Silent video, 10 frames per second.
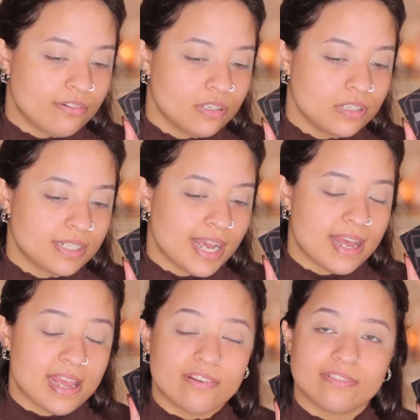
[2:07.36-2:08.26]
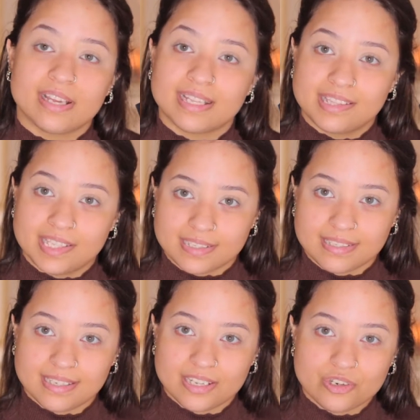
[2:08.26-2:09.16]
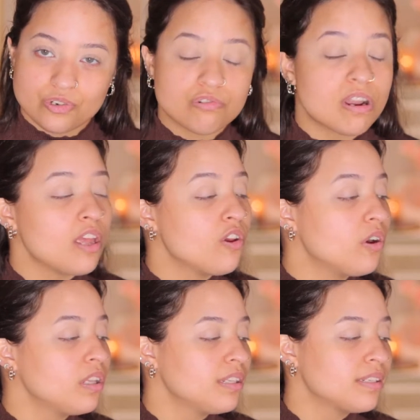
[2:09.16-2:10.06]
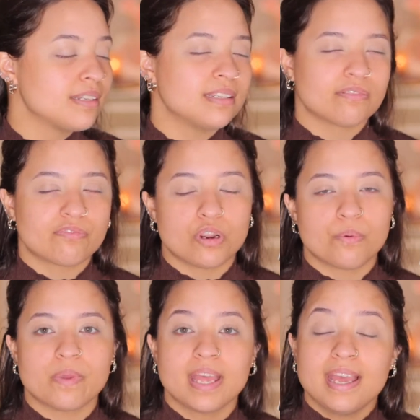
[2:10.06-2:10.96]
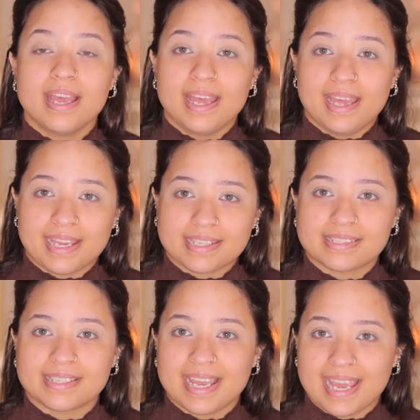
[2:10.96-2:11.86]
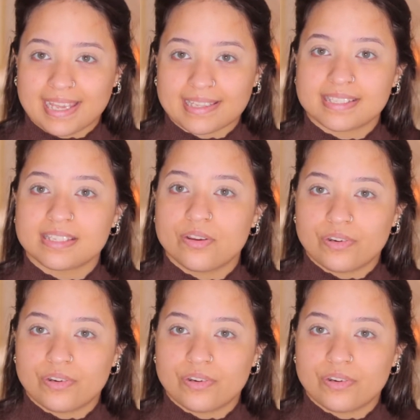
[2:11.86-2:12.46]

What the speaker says: first, I have this to try on. This is from xoxo.